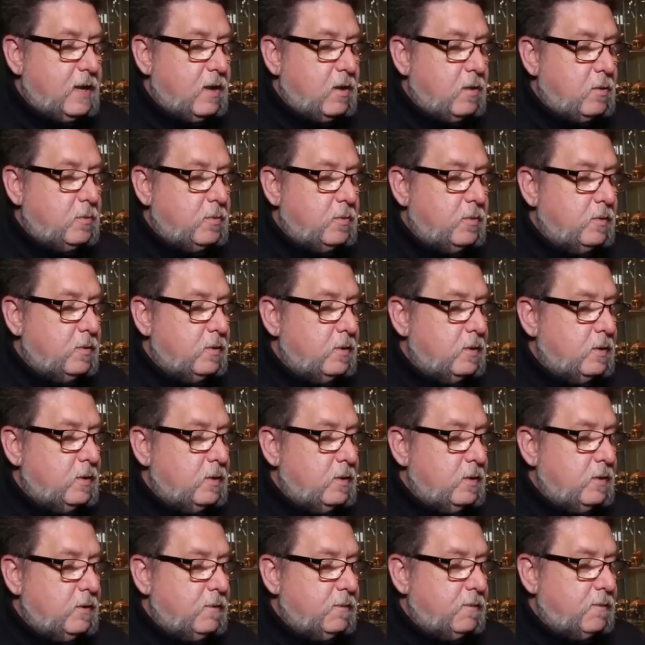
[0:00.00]
kelp,
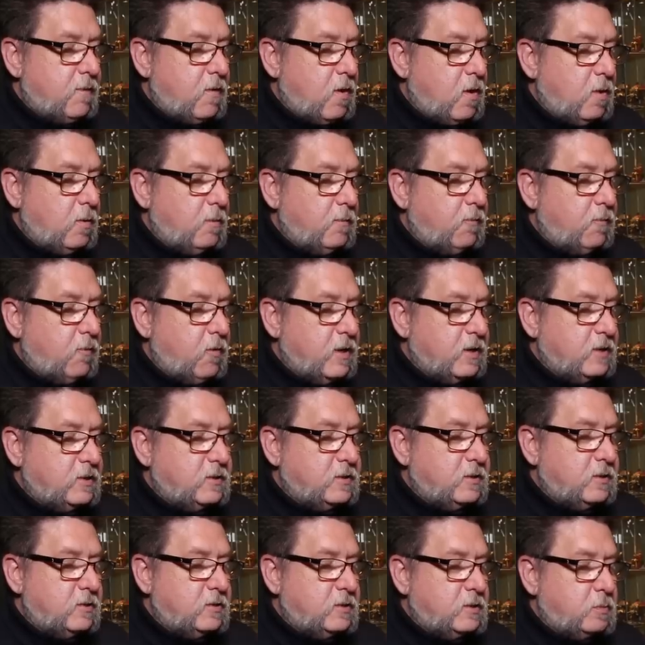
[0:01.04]
farm
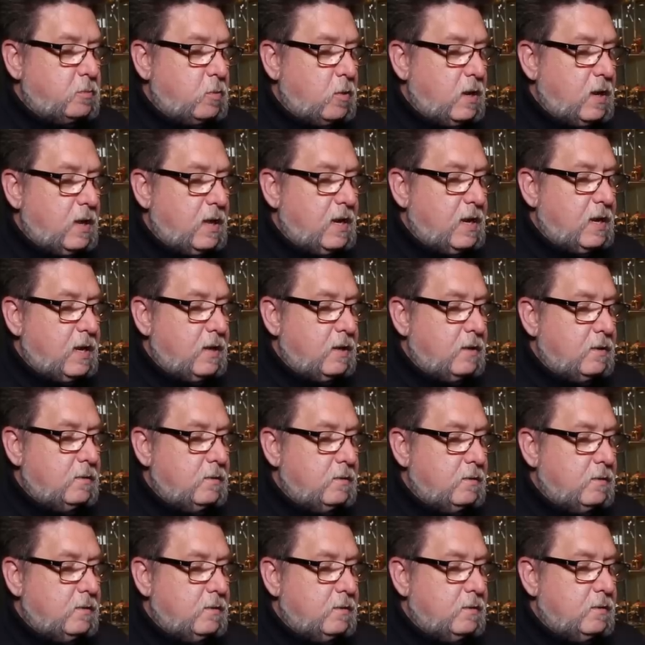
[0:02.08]
fresh spirulina,
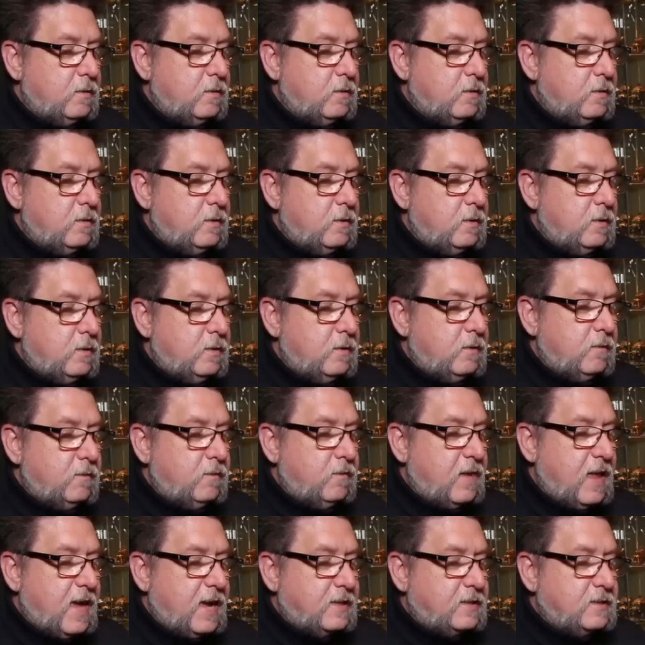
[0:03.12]

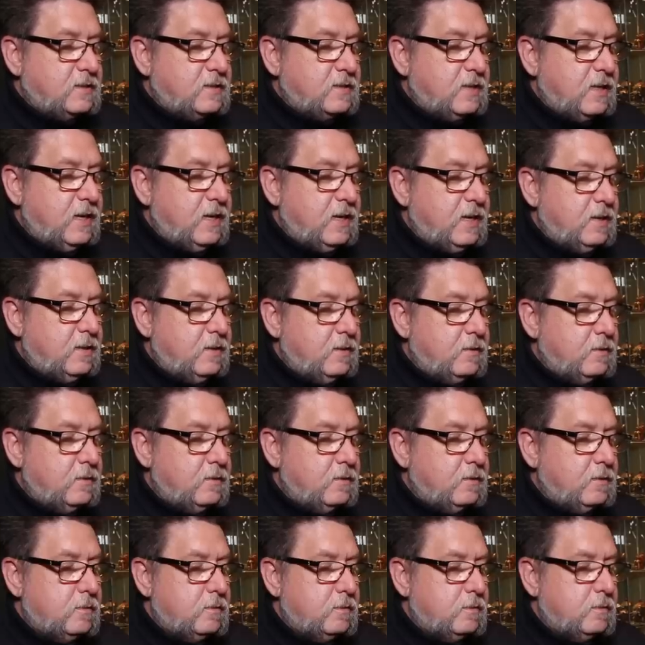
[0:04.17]
flaxseed,
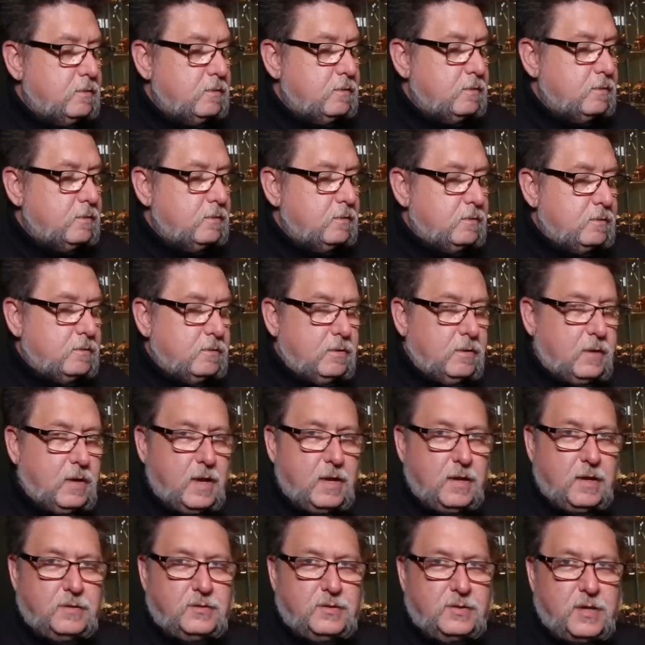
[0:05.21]

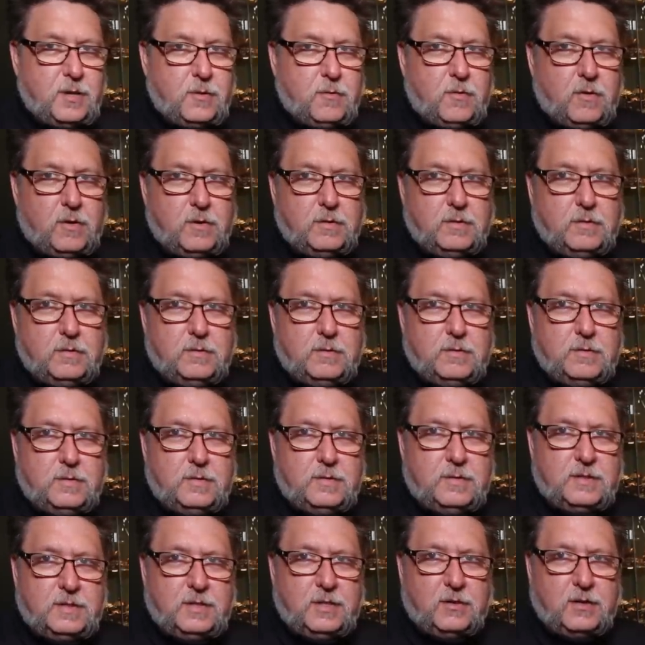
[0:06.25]
and so on.
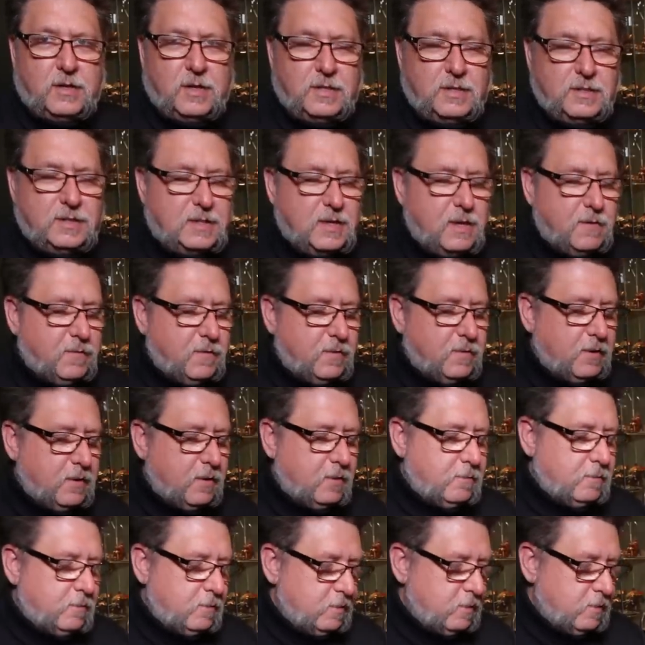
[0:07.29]
Still good stuff in
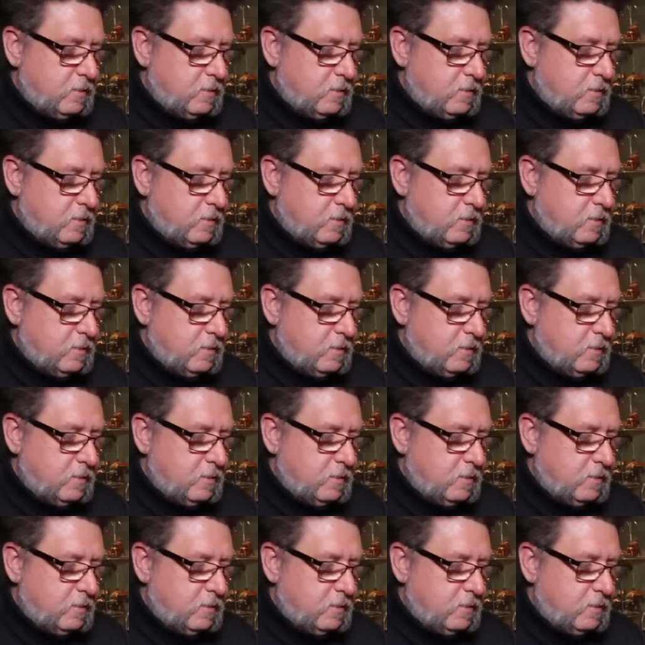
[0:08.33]
there.